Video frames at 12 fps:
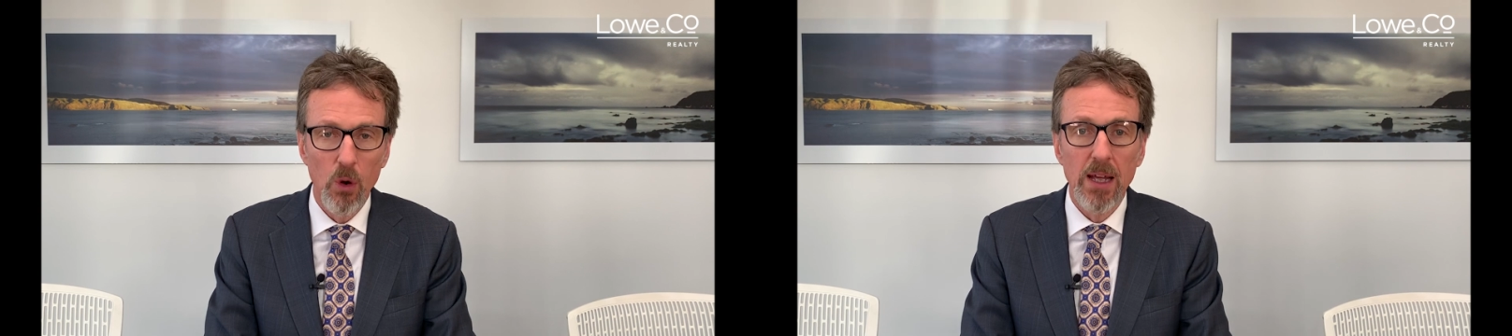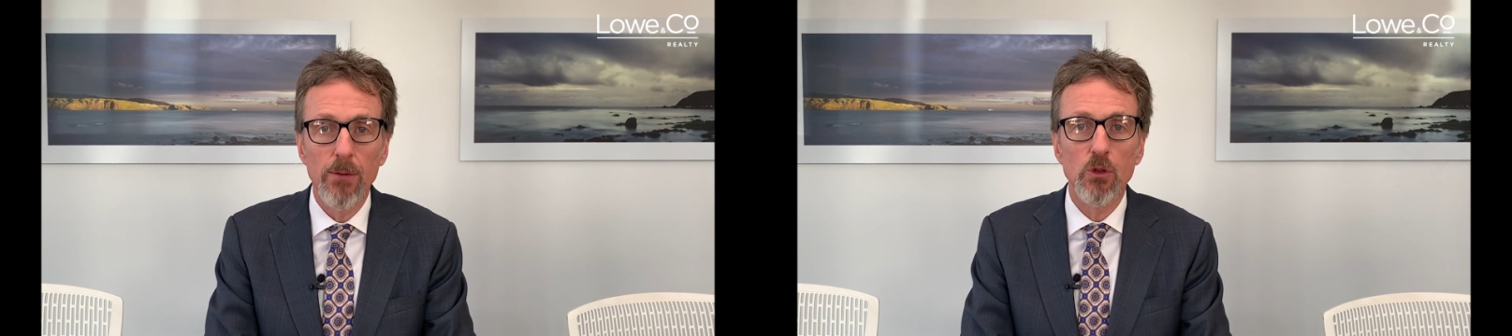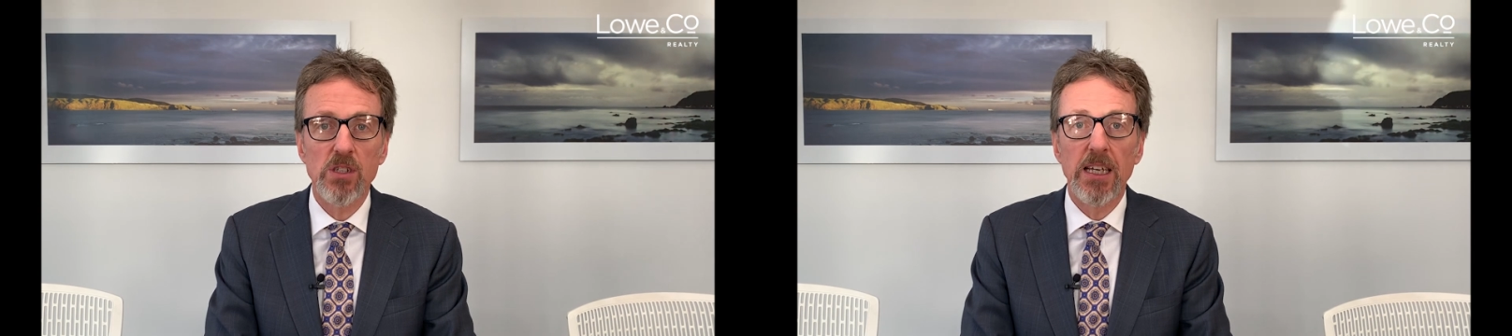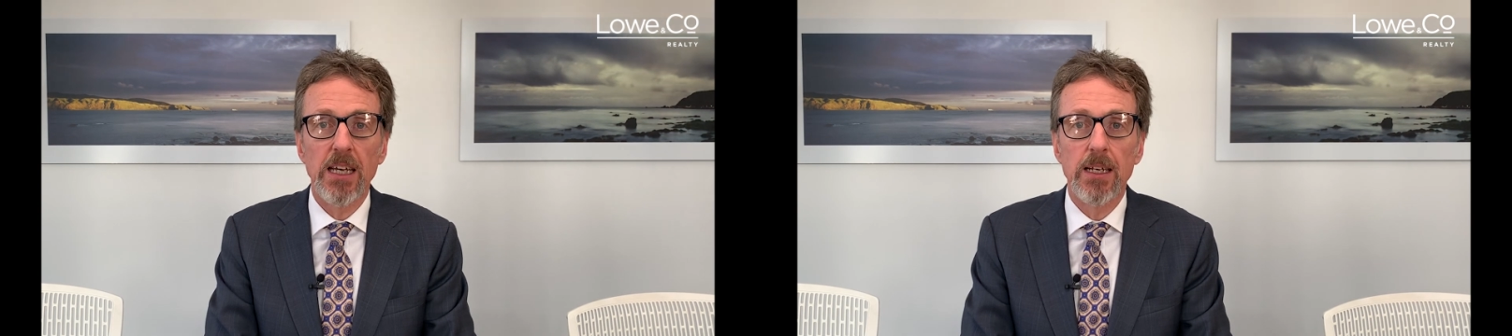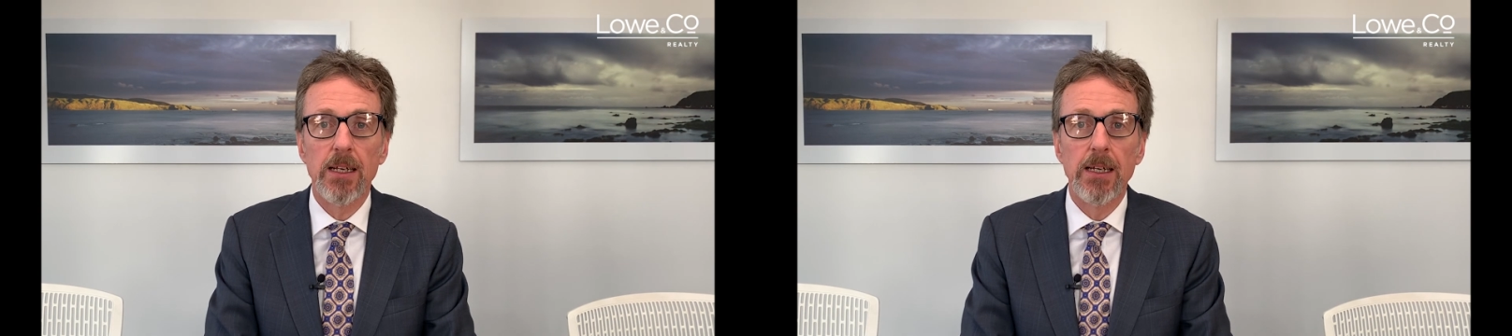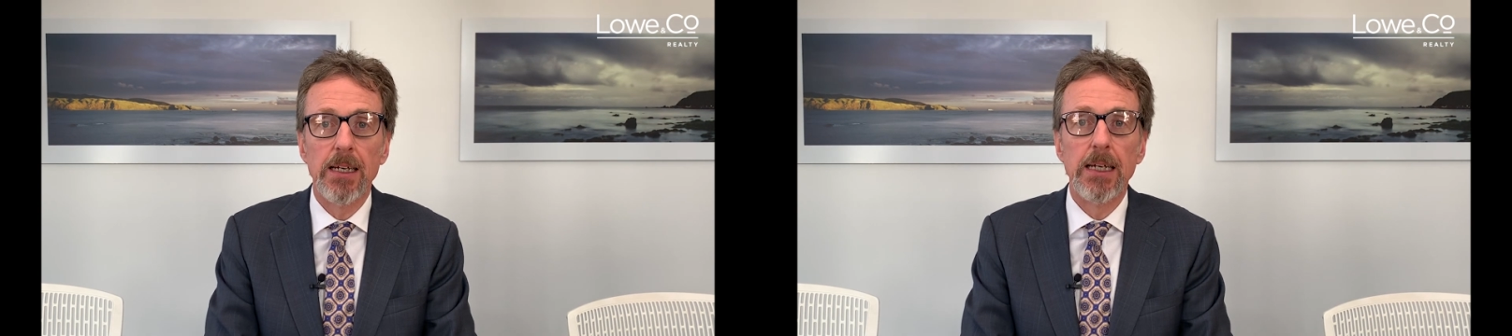levels
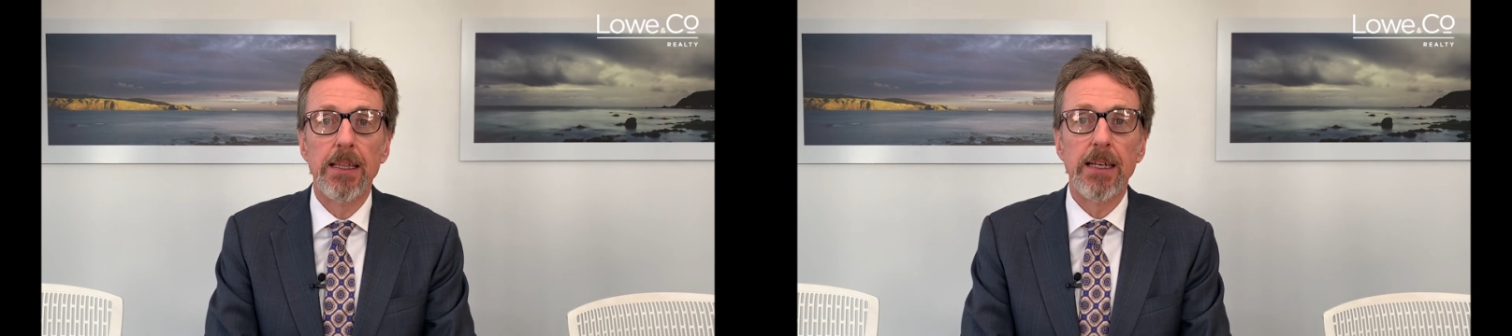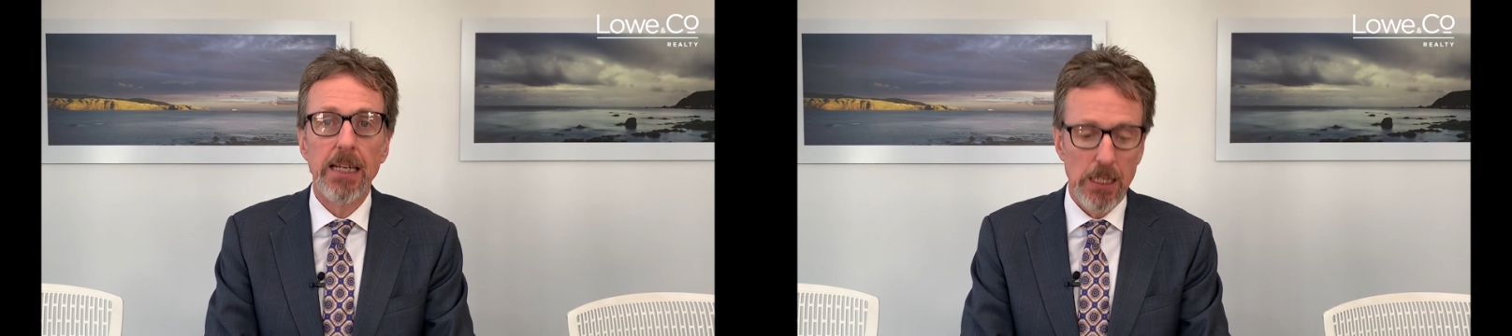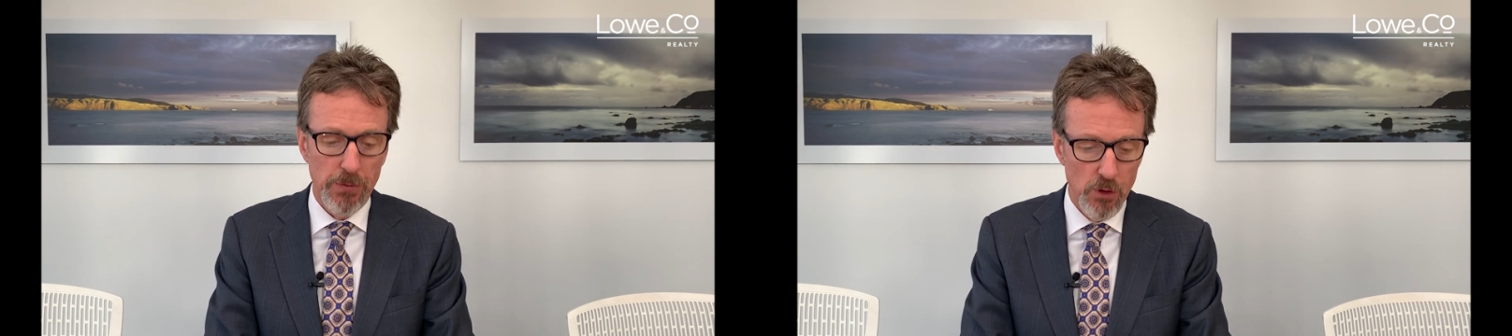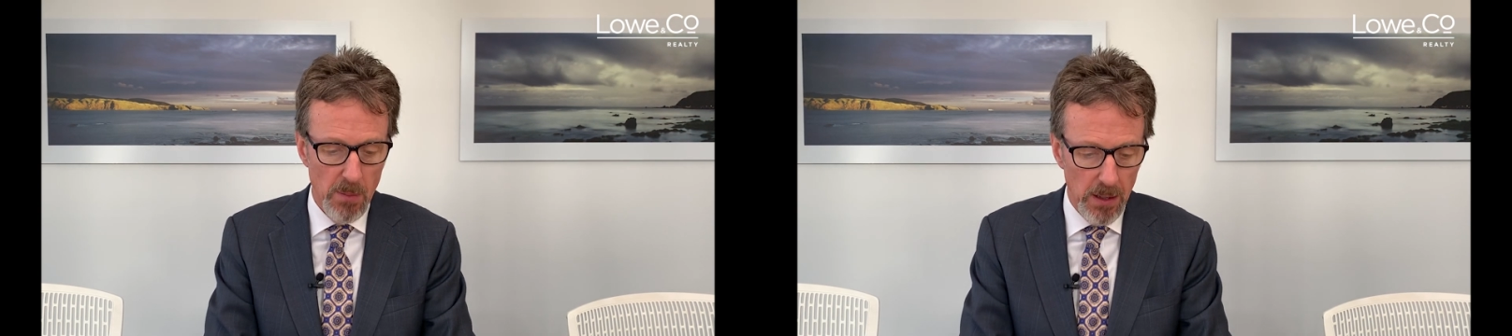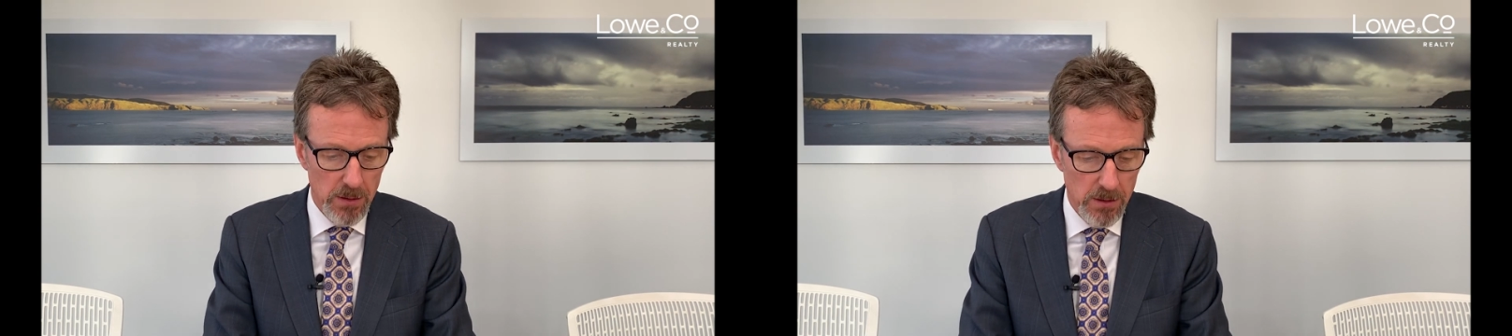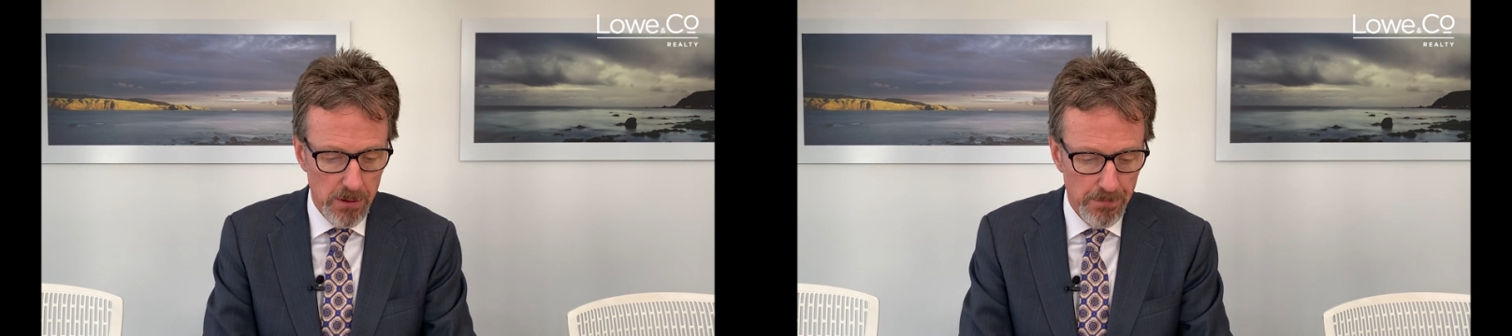again in the next few
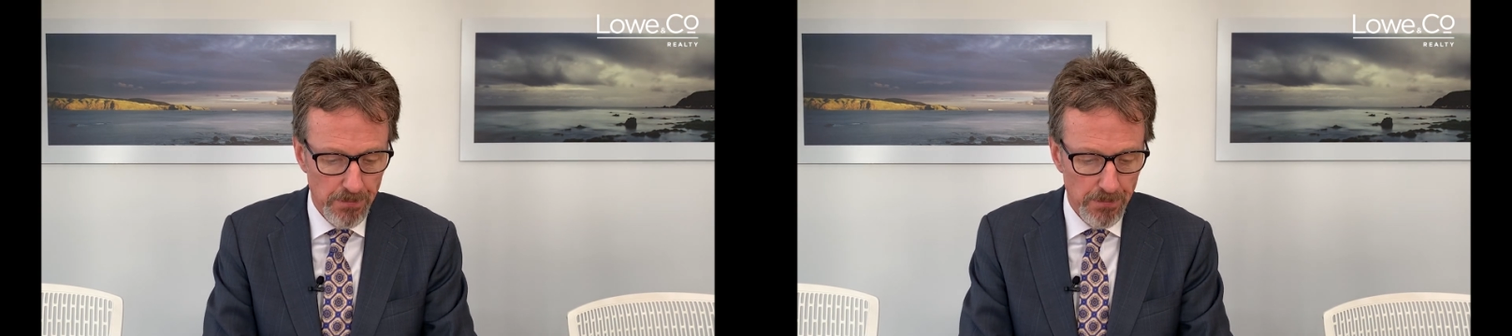months.